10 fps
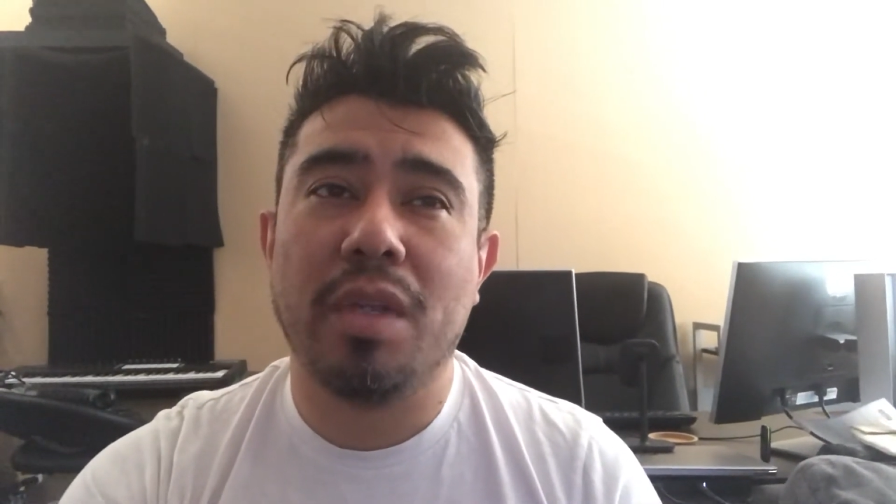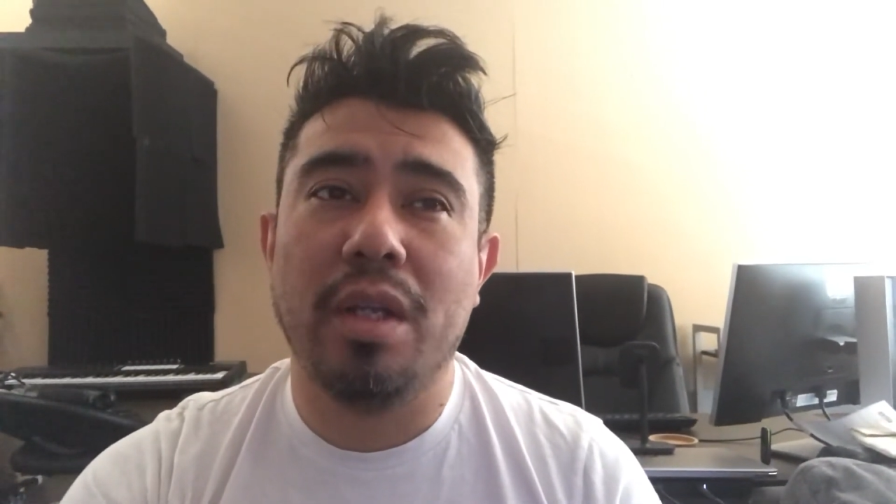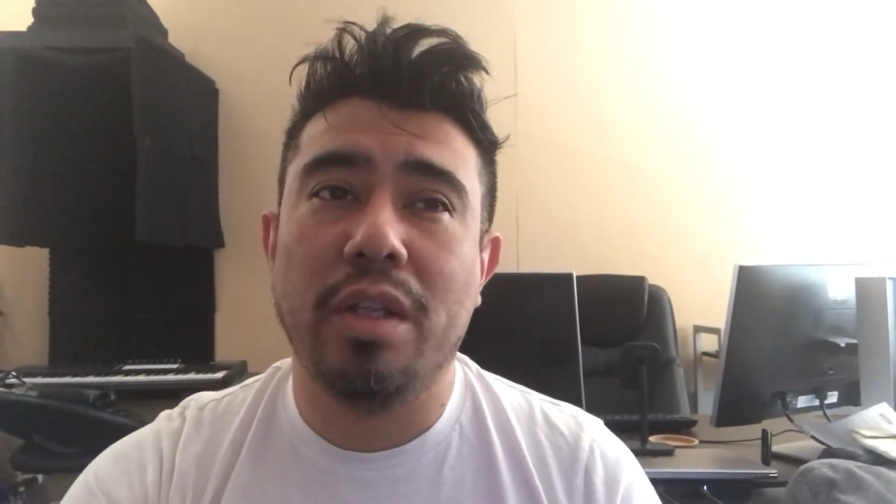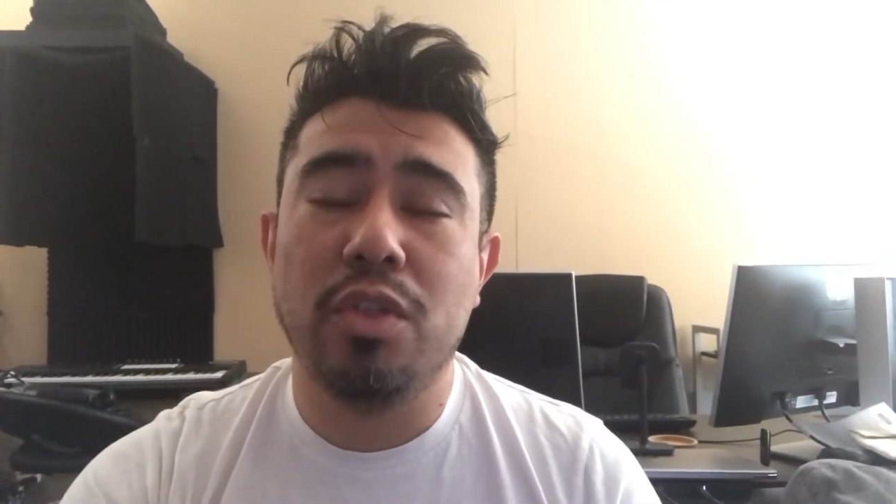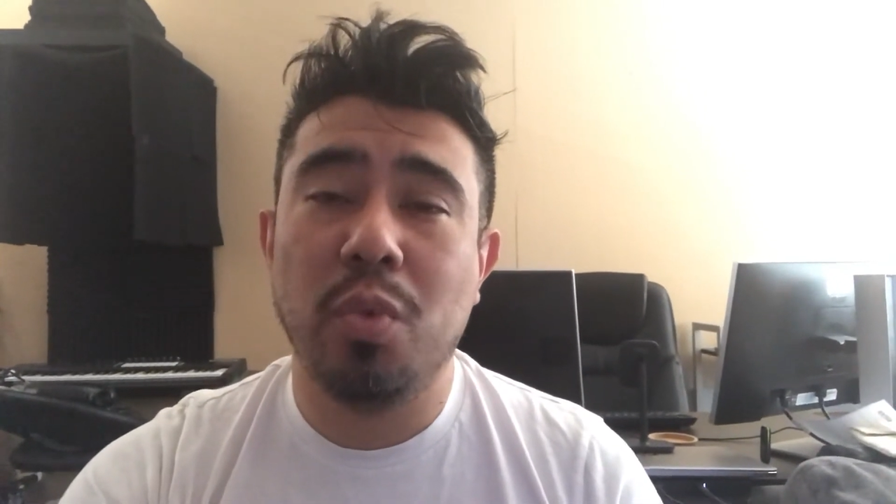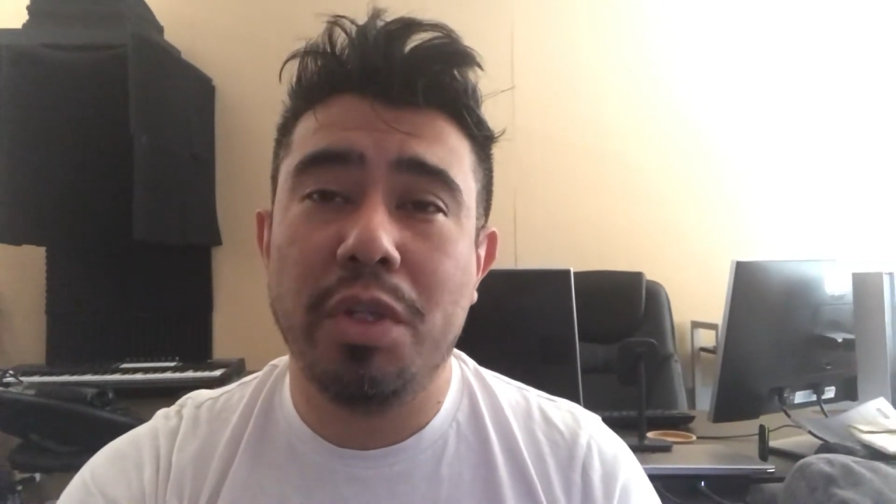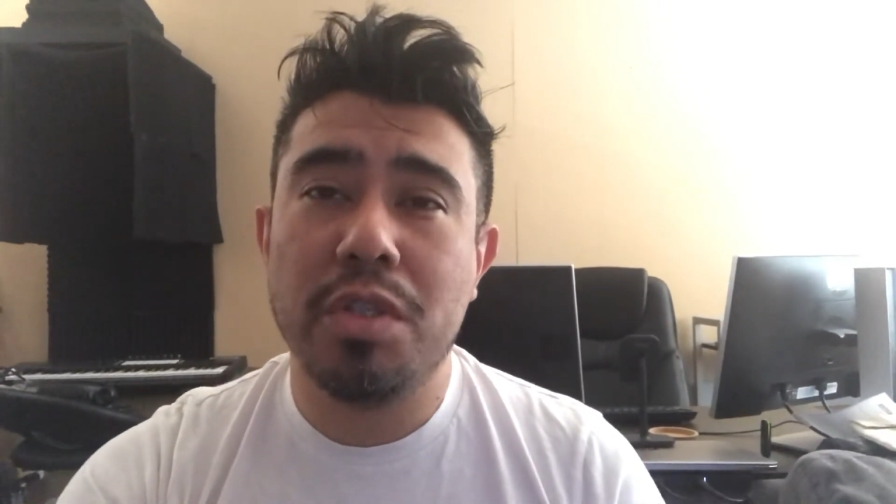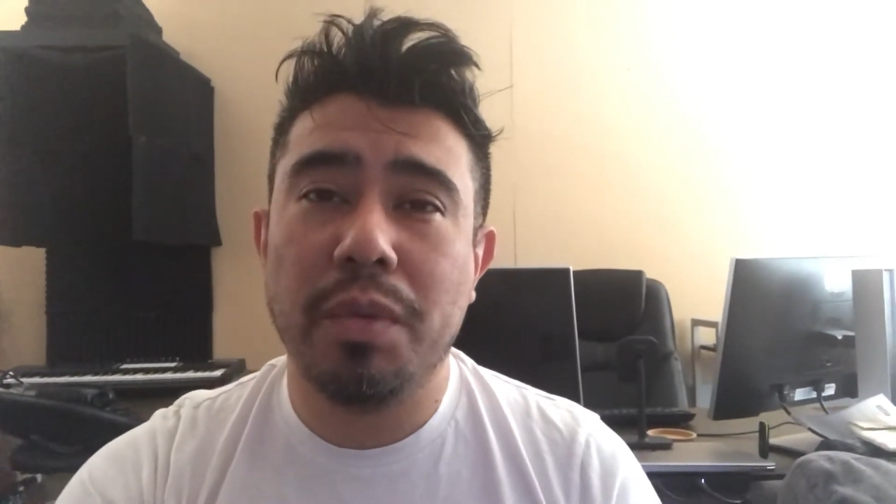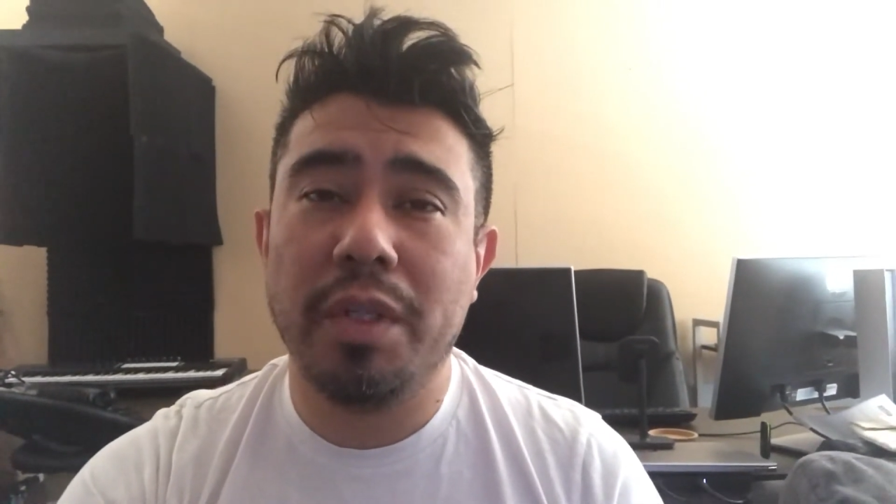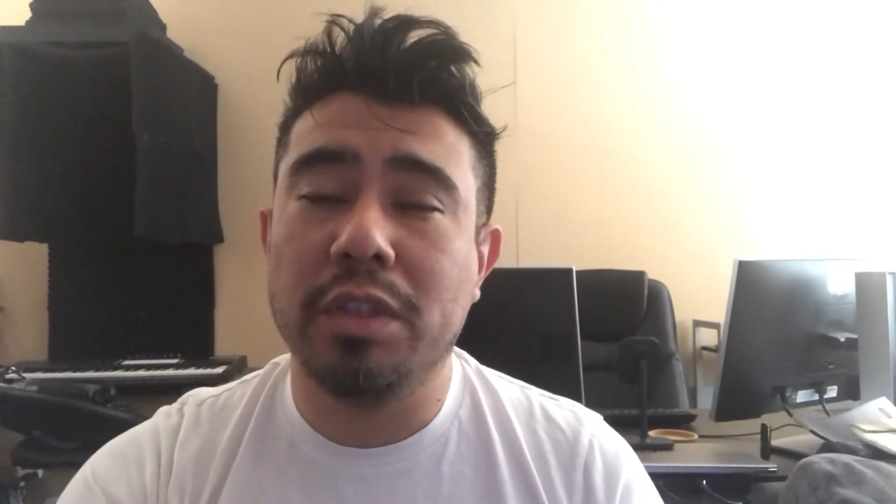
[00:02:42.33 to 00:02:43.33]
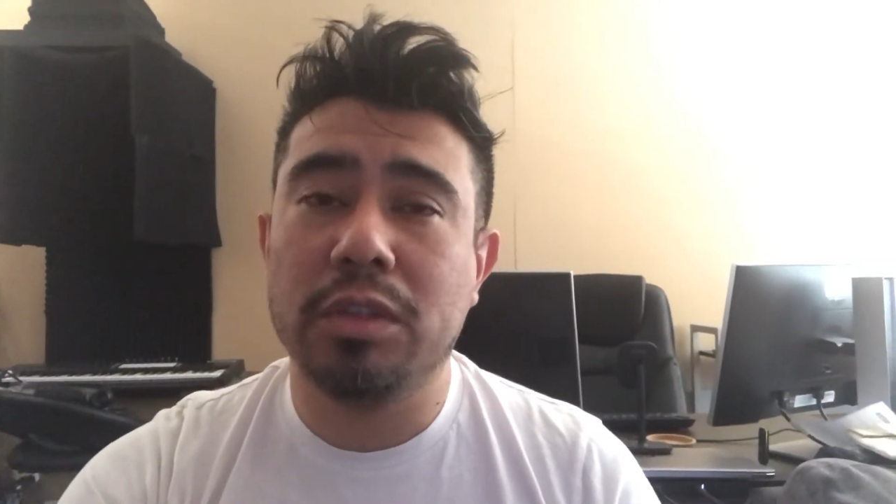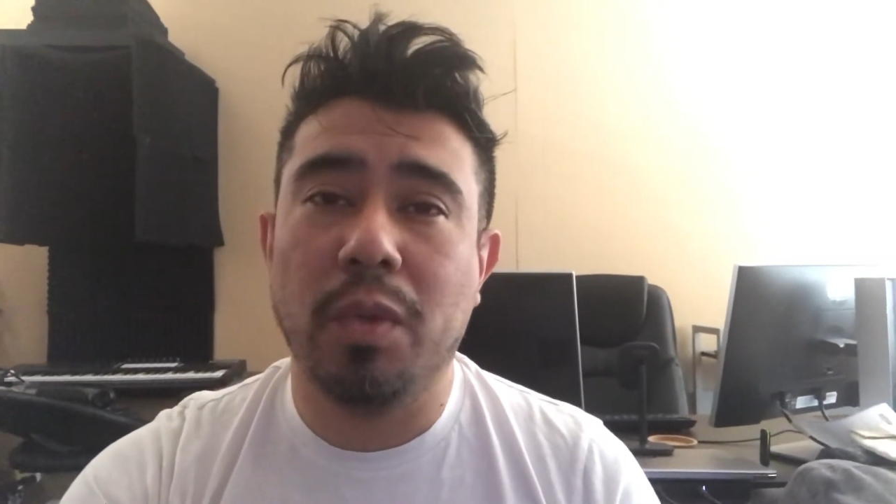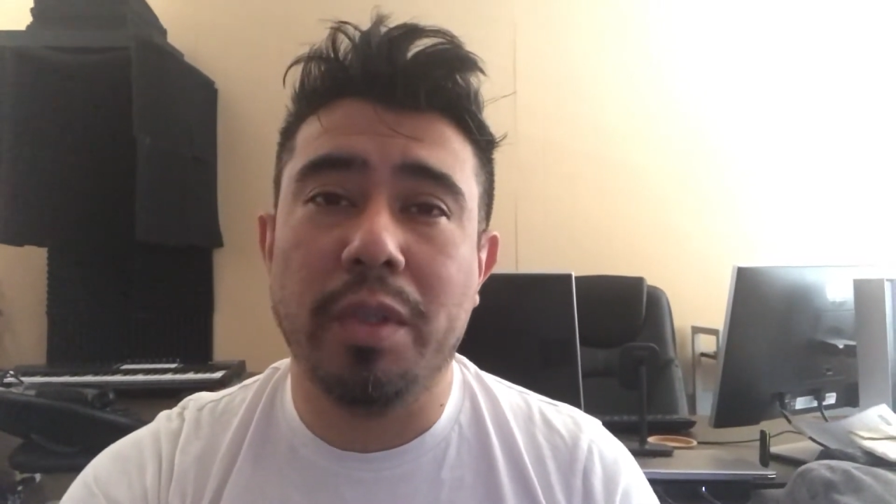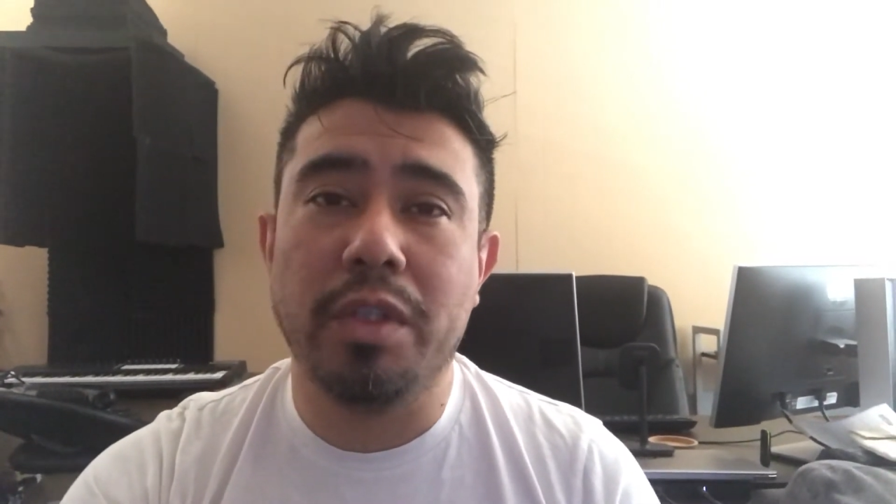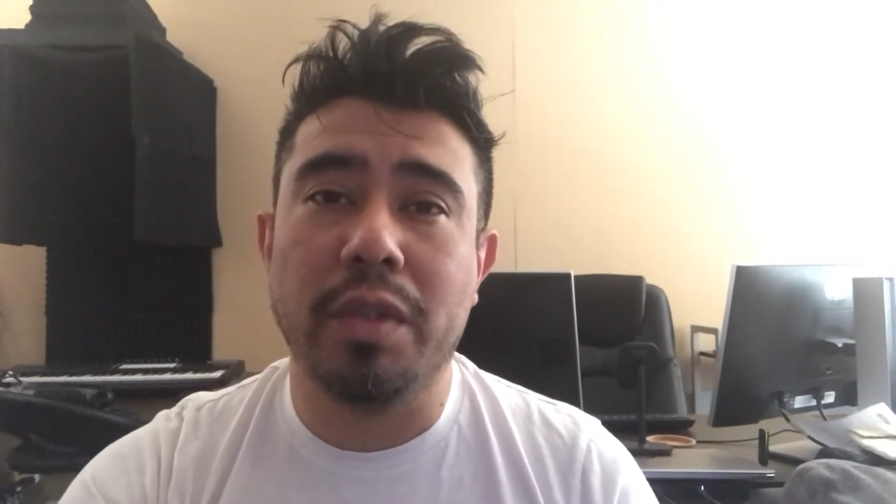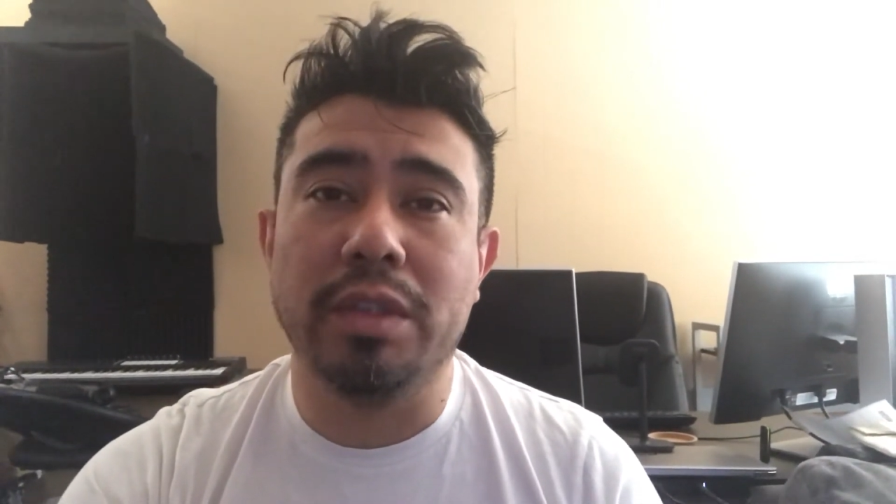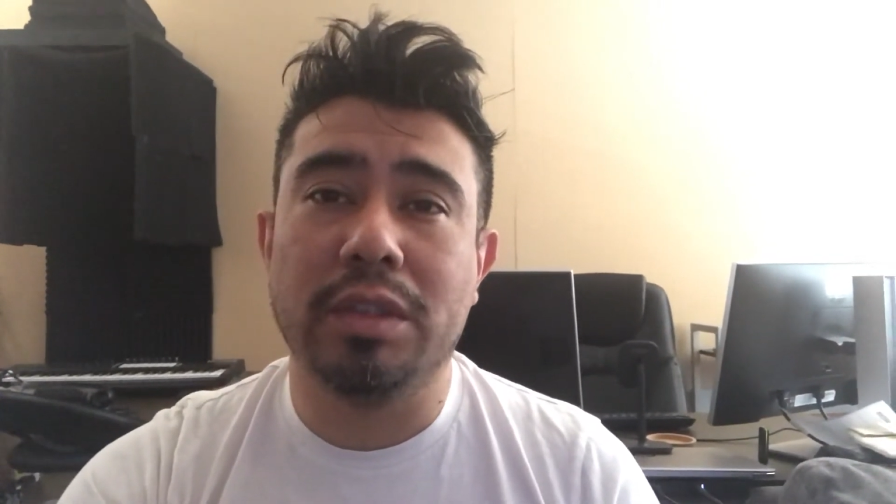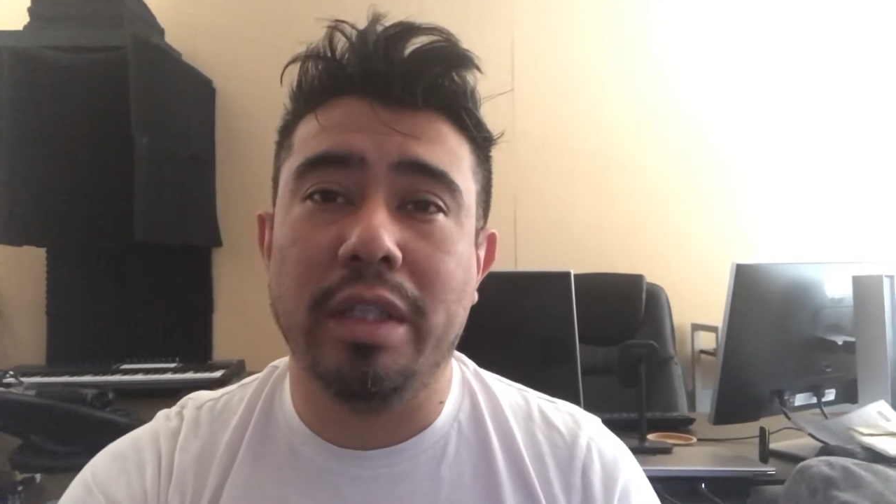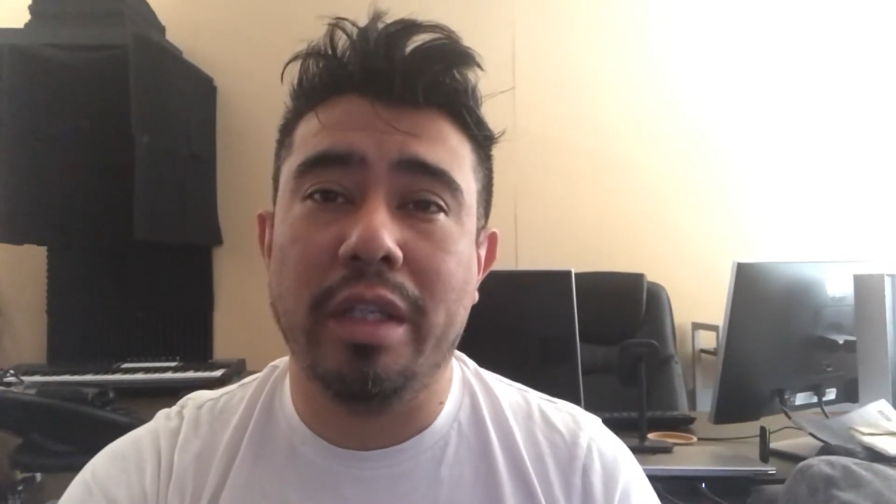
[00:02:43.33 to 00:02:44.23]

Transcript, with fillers: the tuition, there's no interest.